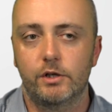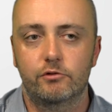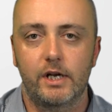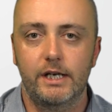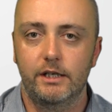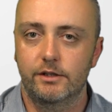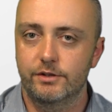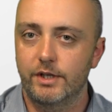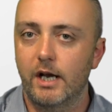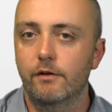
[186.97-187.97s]
training your
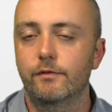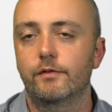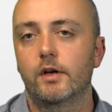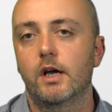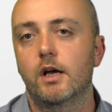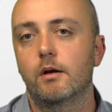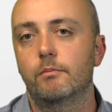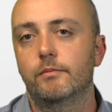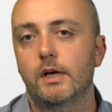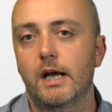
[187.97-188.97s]
staff,
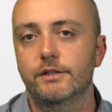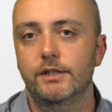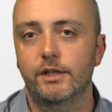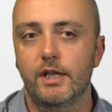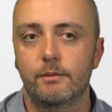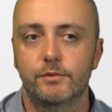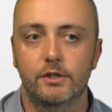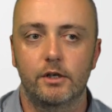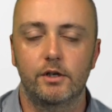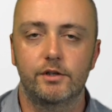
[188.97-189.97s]
asking them
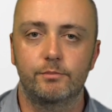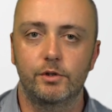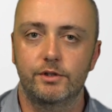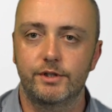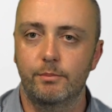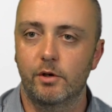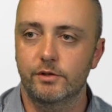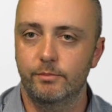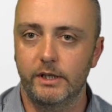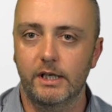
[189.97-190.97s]
to learn as much as they
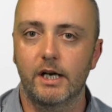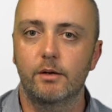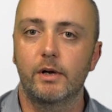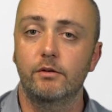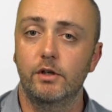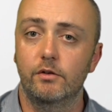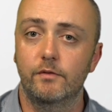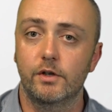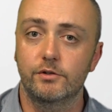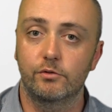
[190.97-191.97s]
possibly can about
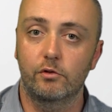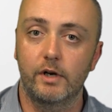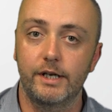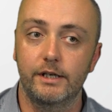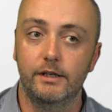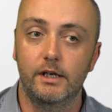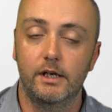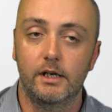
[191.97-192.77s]
universal credit.